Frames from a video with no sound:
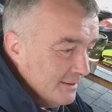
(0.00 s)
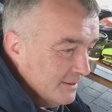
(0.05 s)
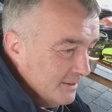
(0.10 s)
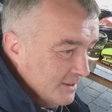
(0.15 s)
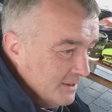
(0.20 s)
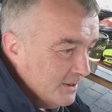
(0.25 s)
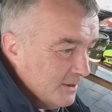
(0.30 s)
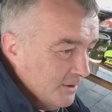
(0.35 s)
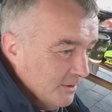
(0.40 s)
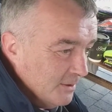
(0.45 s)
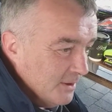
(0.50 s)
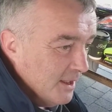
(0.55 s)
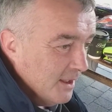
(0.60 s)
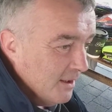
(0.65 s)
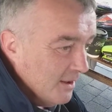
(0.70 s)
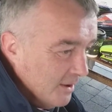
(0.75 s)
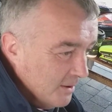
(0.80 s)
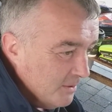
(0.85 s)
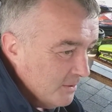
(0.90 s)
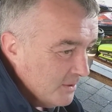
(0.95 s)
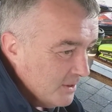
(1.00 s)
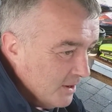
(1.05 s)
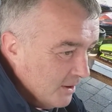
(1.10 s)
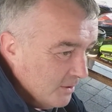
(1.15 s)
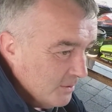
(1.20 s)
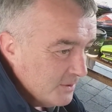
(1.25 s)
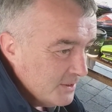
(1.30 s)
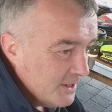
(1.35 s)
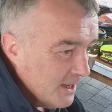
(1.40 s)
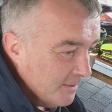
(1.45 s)
It would
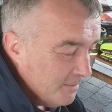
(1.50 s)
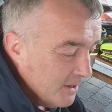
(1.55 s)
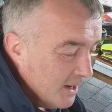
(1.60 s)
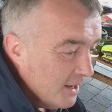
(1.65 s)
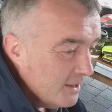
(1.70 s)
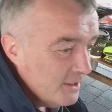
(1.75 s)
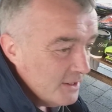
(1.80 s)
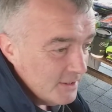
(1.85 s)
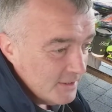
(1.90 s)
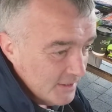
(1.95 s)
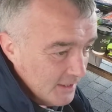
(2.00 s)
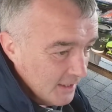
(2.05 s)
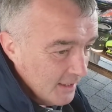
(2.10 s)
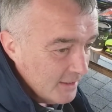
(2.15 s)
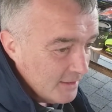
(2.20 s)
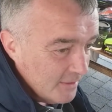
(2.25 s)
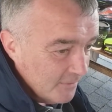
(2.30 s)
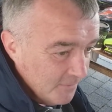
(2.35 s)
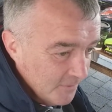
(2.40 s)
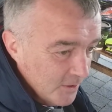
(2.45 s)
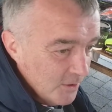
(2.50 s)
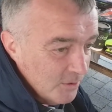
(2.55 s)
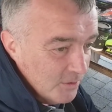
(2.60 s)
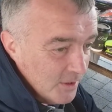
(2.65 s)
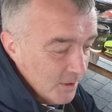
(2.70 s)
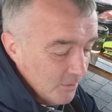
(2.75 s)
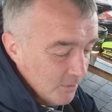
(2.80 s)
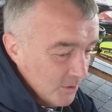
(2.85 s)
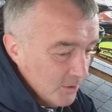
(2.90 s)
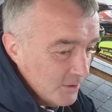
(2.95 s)
always happen. And you still get the few
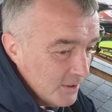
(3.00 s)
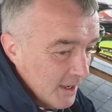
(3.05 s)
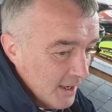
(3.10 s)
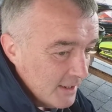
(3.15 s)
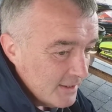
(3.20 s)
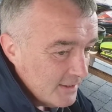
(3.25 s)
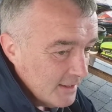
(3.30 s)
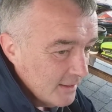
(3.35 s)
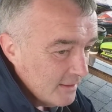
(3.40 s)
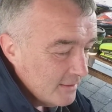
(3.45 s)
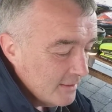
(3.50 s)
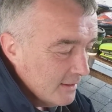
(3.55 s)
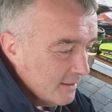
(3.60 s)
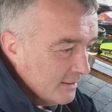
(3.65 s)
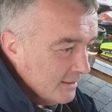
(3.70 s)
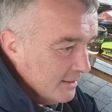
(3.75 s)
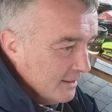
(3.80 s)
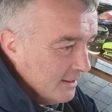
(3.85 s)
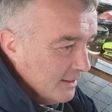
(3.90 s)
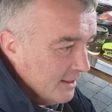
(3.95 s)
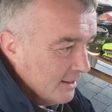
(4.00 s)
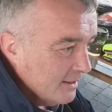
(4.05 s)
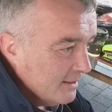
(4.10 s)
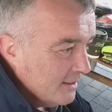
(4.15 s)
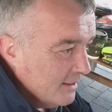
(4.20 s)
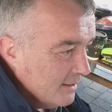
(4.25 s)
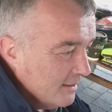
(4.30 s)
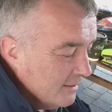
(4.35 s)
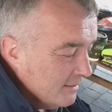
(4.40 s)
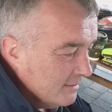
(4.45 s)
that would ask, and,
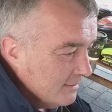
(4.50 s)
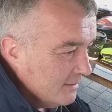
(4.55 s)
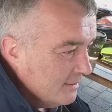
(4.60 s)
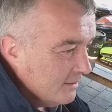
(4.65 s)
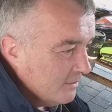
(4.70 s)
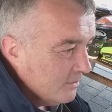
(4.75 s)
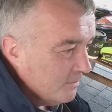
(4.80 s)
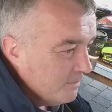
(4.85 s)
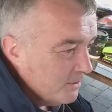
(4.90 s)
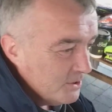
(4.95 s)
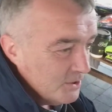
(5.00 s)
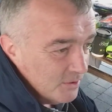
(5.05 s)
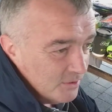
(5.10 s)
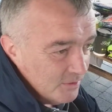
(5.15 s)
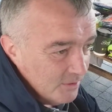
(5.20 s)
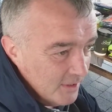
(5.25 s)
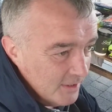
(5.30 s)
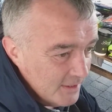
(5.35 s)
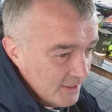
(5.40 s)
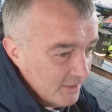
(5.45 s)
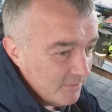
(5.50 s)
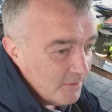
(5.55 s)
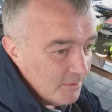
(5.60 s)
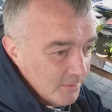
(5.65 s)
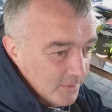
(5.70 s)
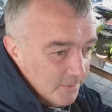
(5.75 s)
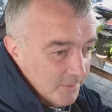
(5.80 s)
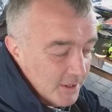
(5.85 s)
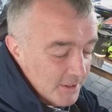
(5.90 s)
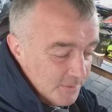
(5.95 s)
but you're trying to give them
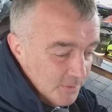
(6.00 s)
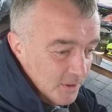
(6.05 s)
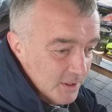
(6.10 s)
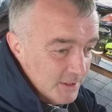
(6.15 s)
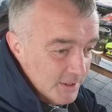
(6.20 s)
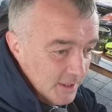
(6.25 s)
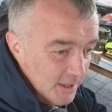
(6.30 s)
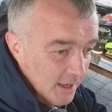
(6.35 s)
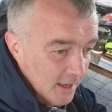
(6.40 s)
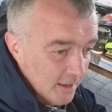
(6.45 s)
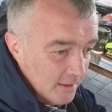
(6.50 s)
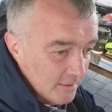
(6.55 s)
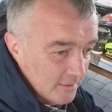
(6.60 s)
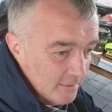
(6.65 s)
the best price you can.